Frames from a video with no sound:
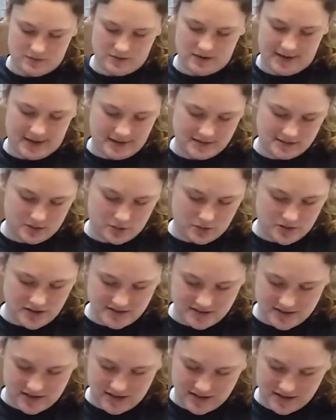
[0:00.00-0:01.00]
Okay, so
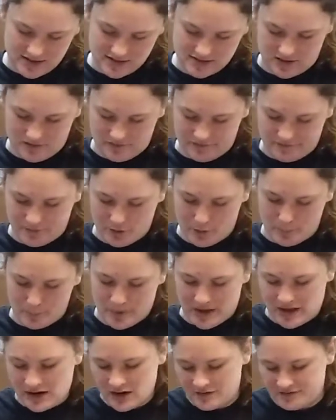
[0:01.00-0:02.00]
this is
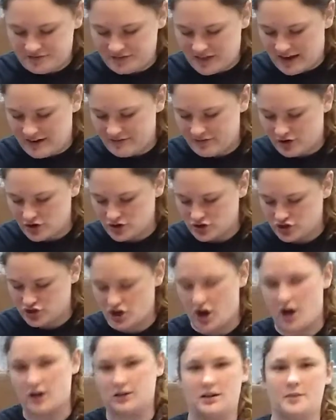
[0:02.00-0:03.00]
Forbidden Flavors
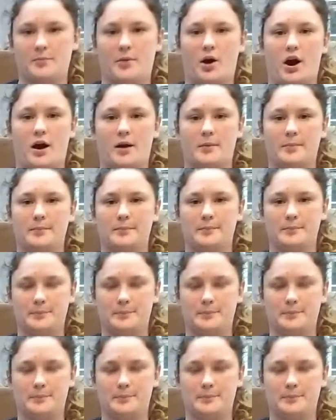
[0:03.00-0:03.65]
Chocolate Bar.